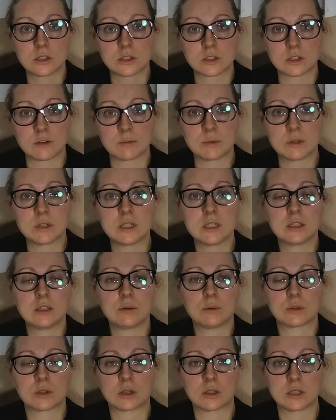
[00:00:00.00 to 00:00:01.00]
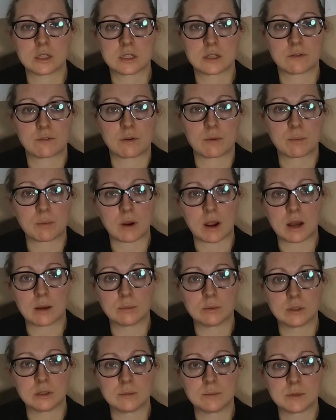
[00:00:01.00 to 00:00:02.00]
So they've been dealing with all these different
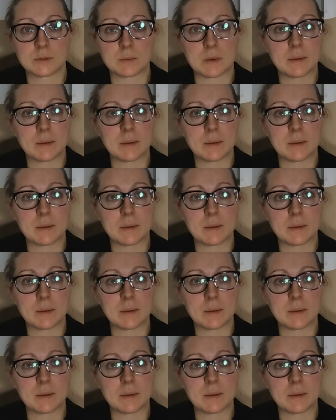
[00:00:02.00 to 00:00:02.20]
problems.